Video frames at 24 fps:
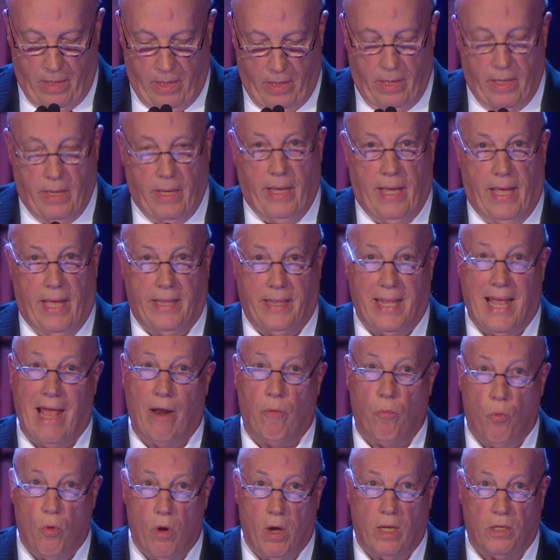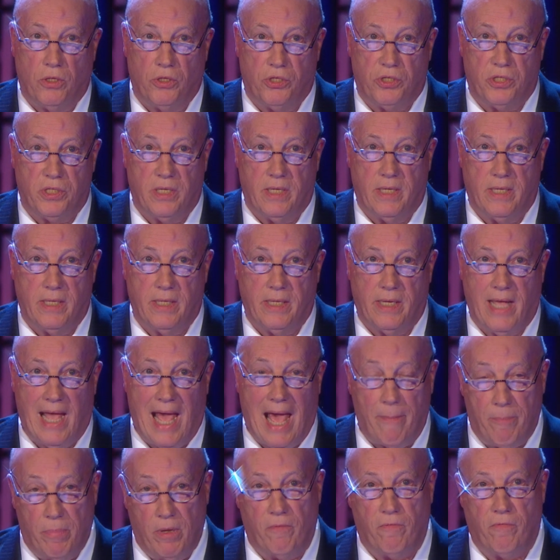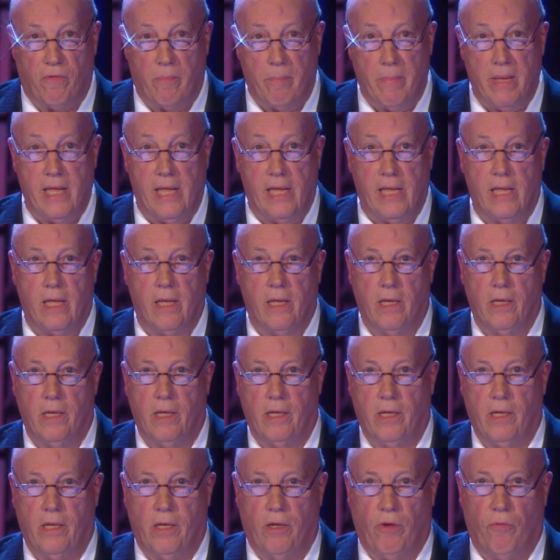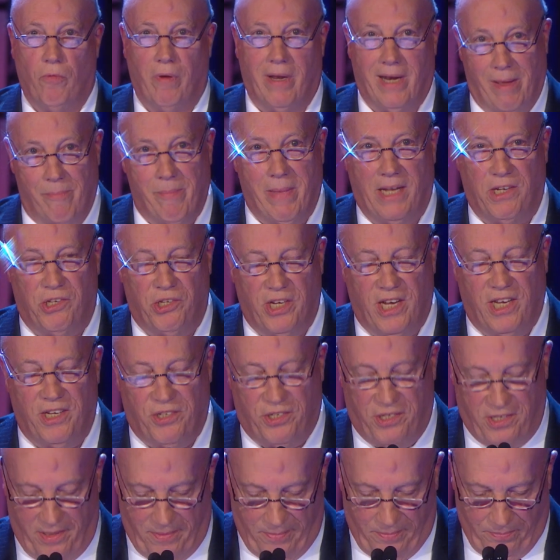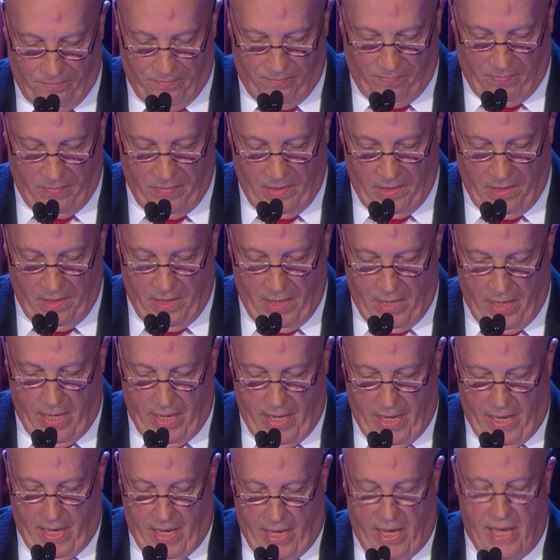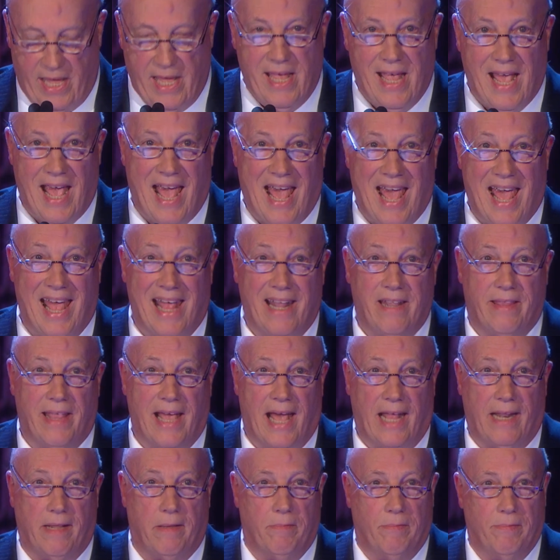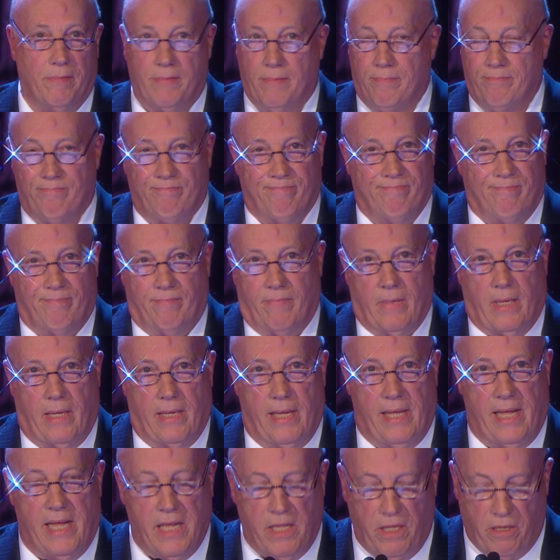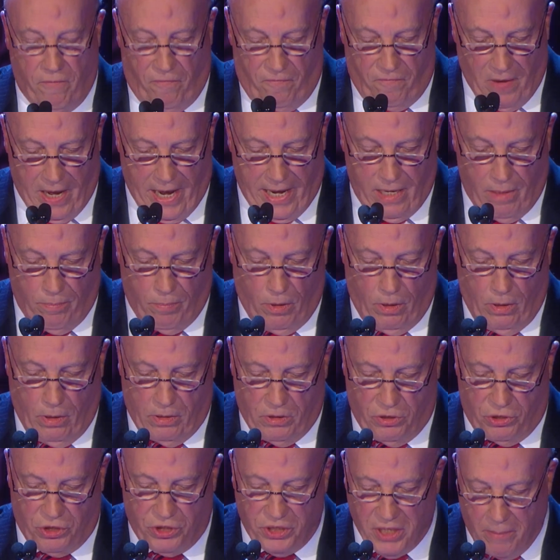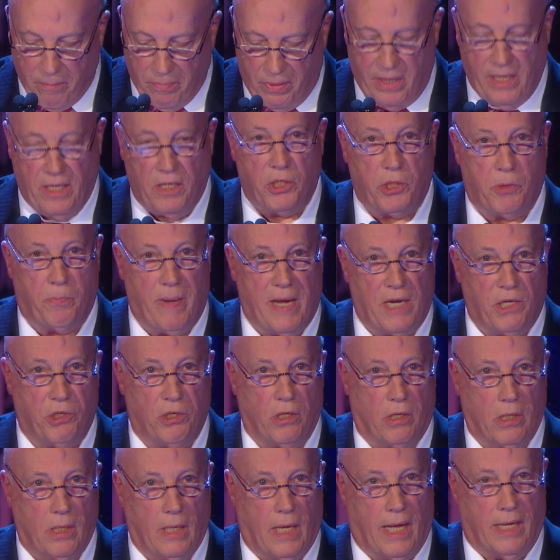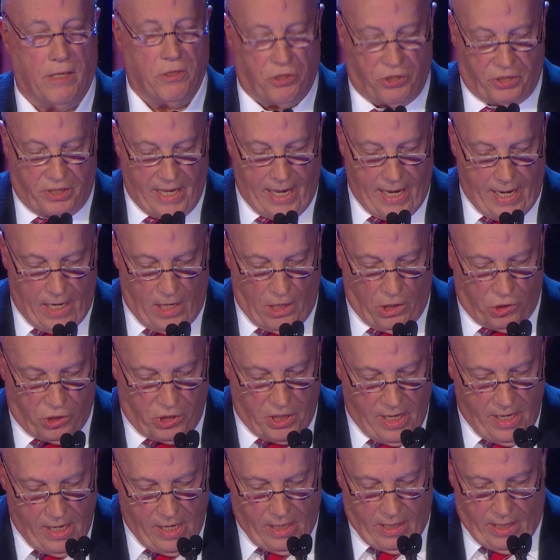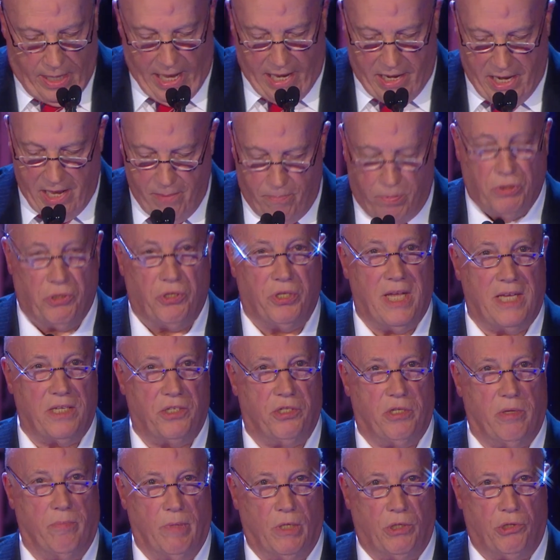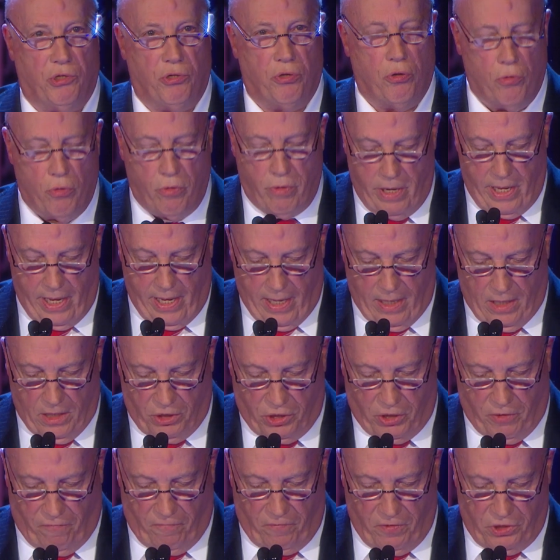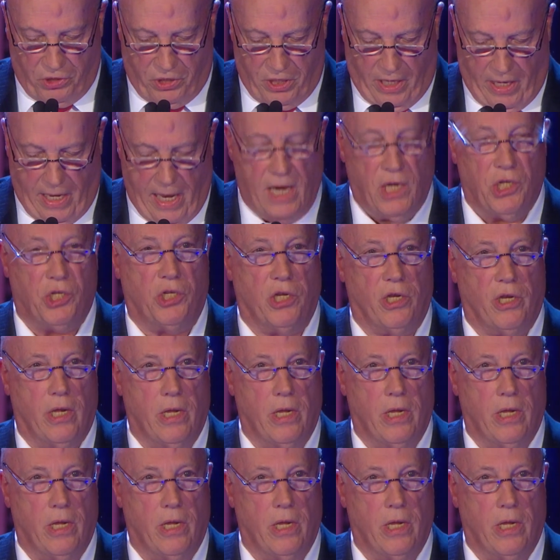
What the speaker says: and that once happened for me when I met Jason. He had that indefinable something special on stage, and he possessed a maturity and a sophistication